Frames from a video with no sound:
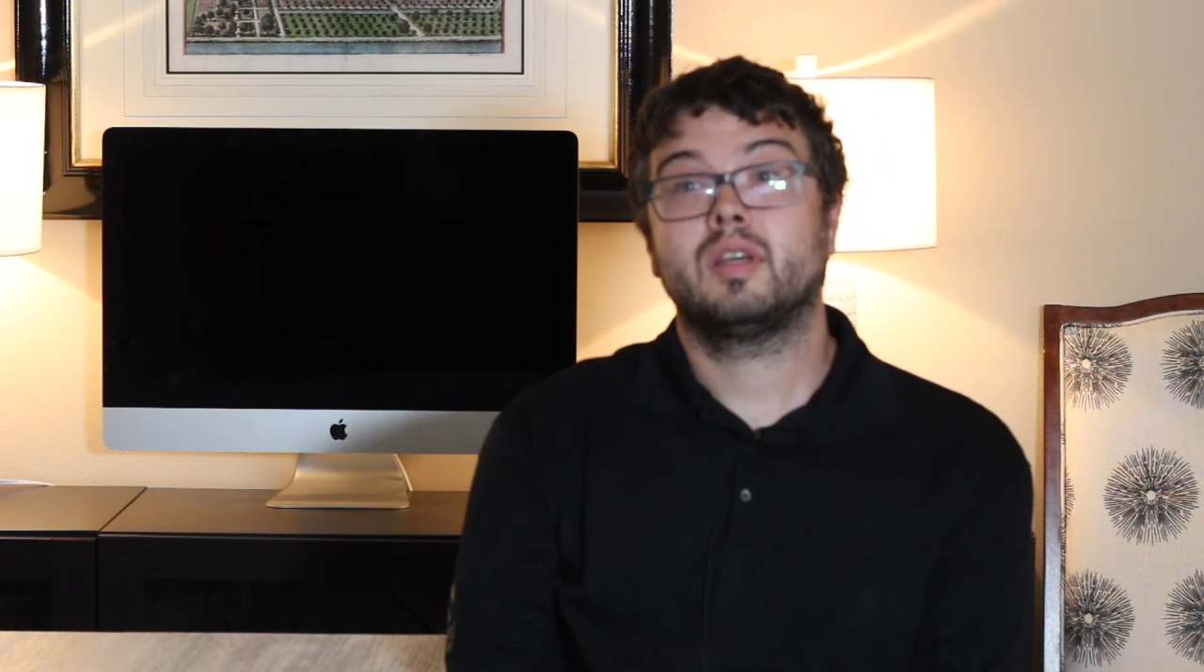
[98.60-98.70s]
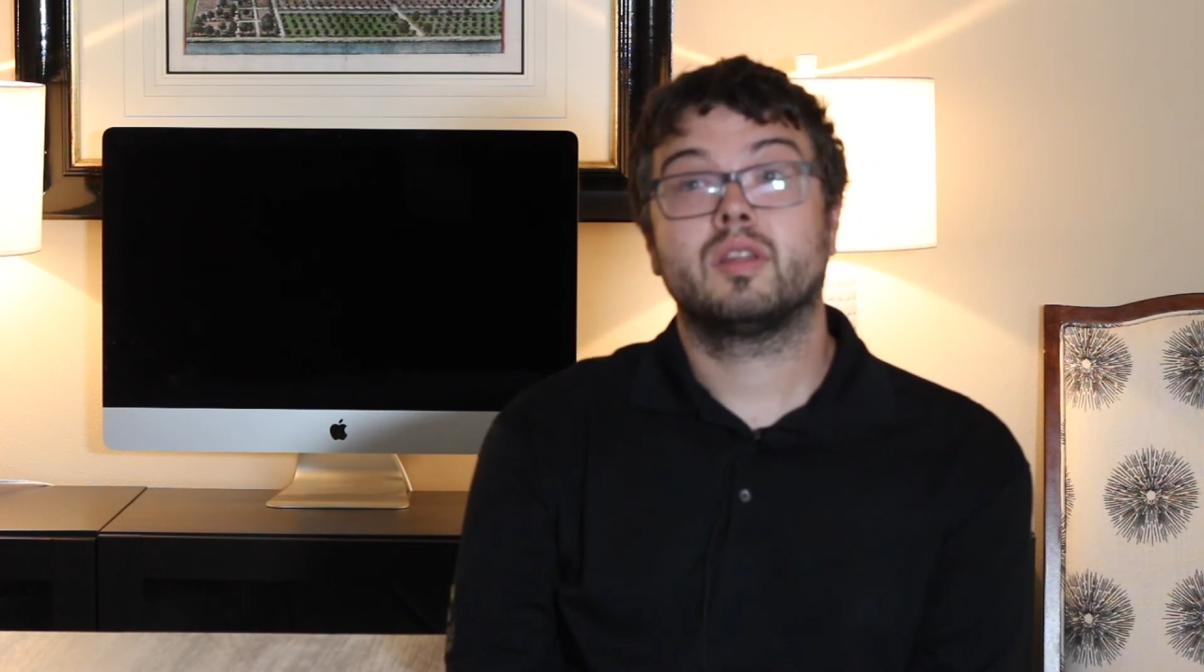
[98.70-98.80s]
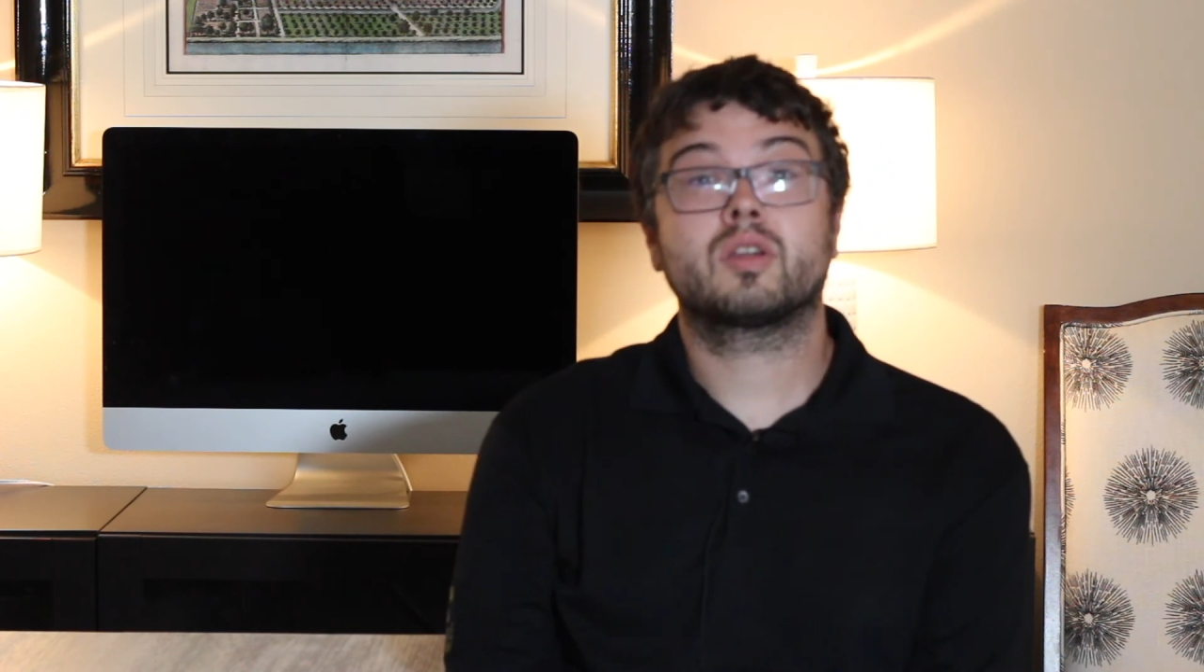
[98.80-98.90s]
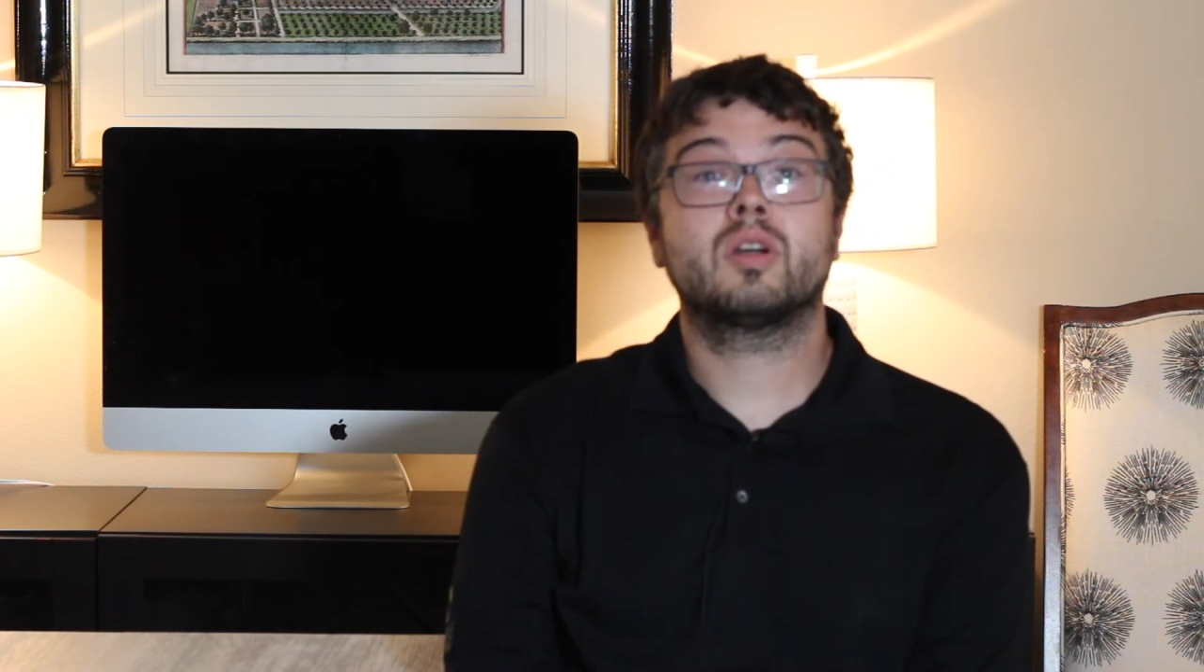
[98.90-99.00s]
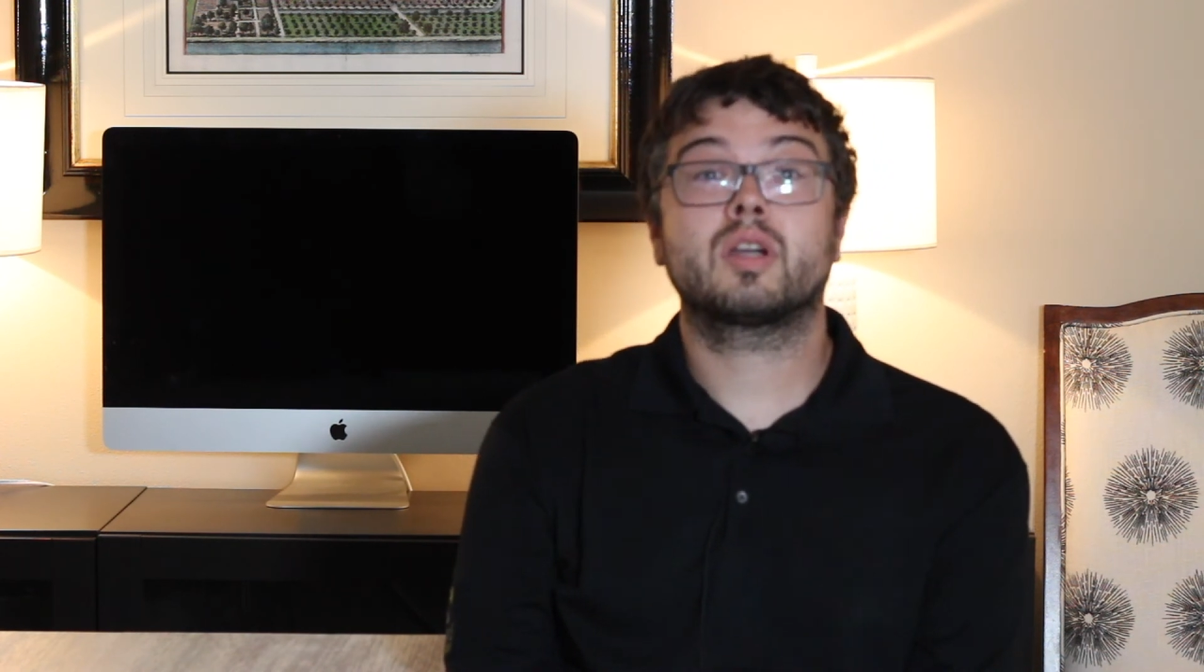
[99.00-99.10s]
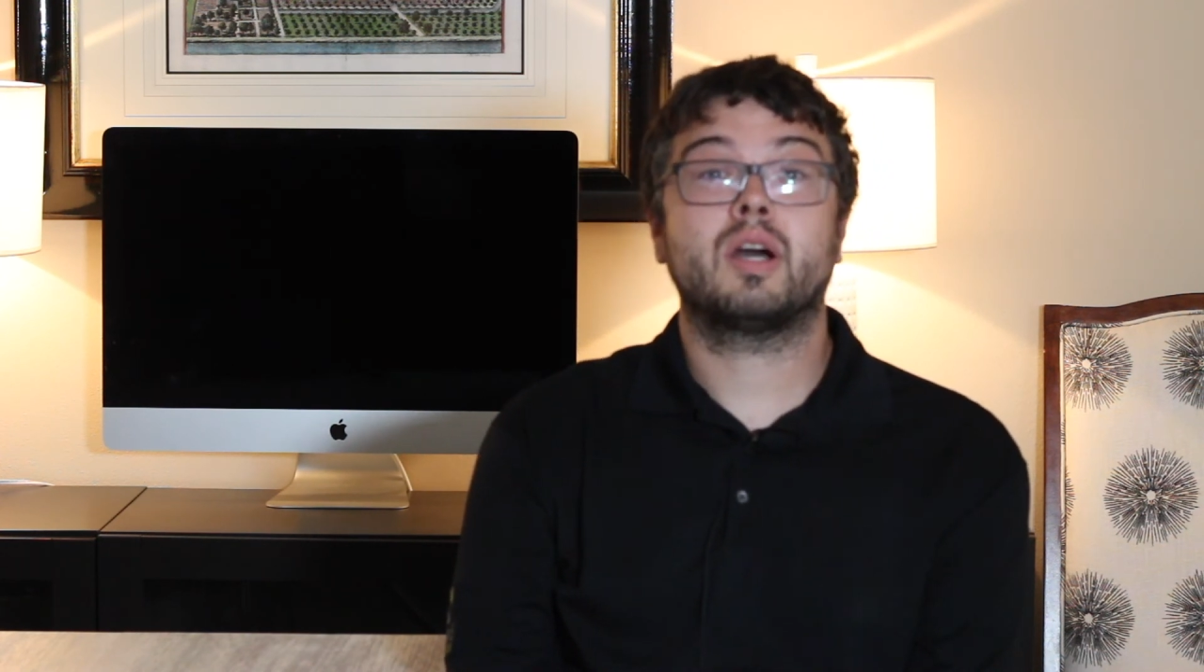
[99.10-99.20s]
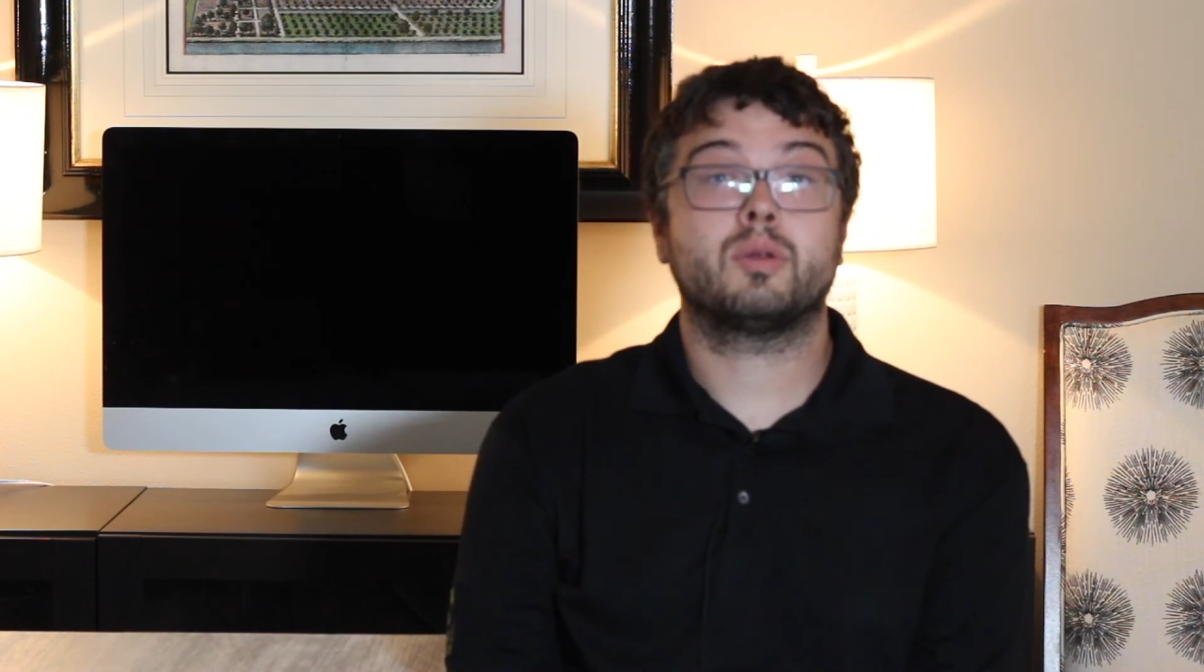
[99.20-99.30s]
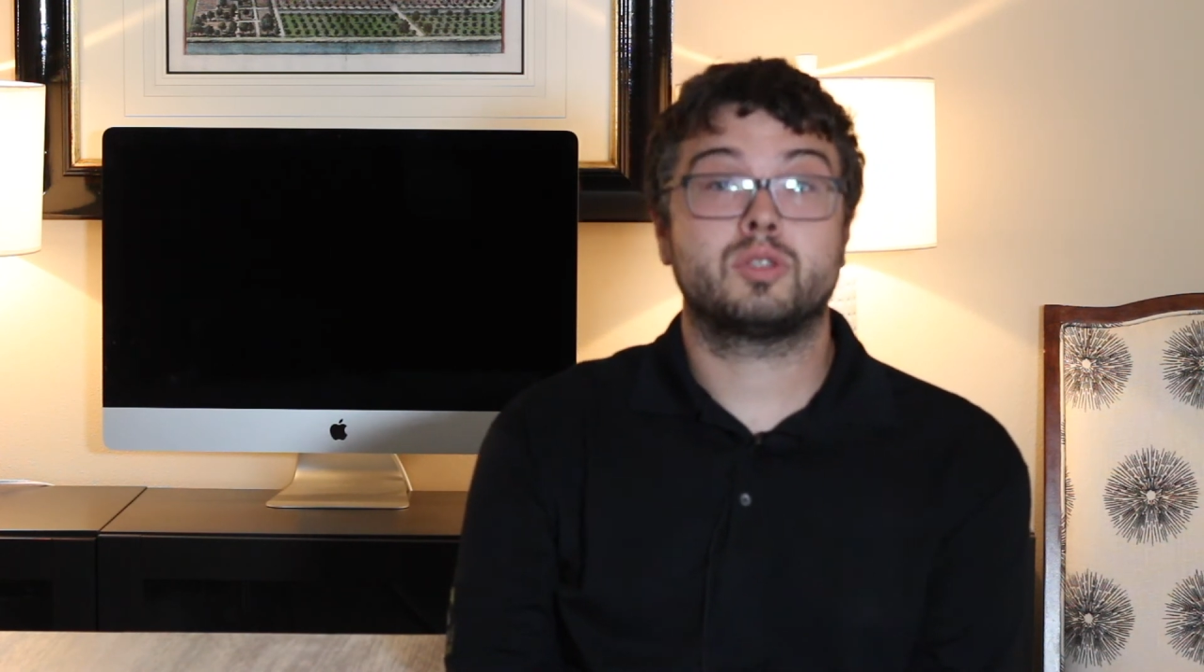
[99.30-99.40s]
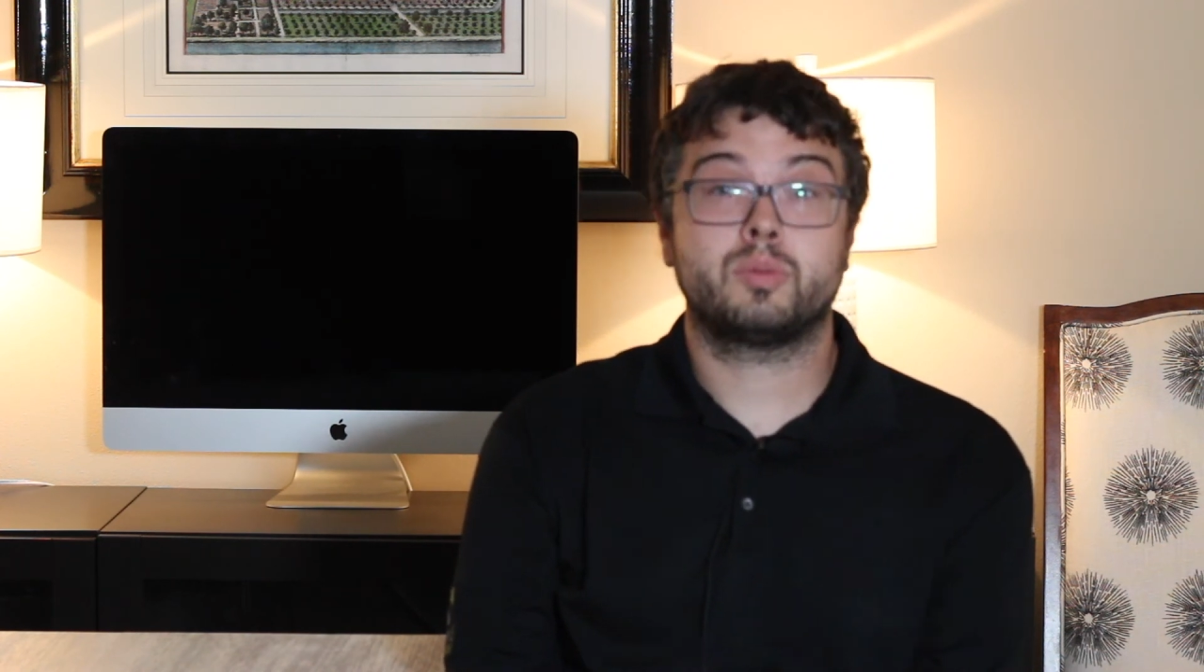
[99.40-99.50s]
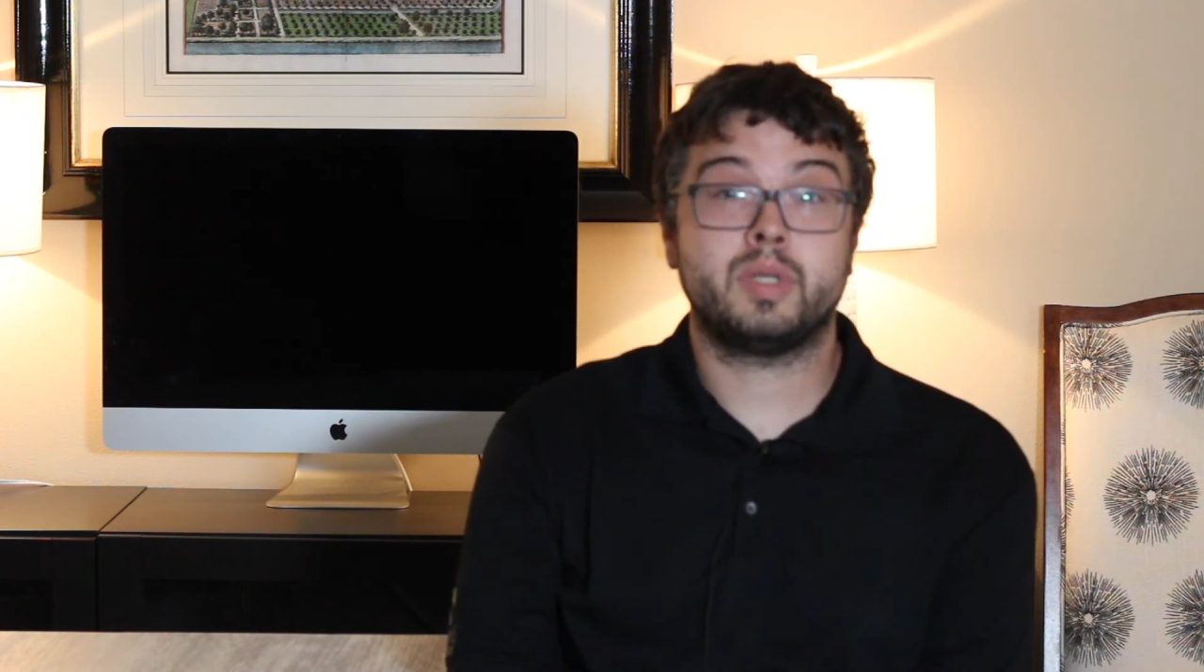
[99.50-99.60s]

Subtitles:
the cookouts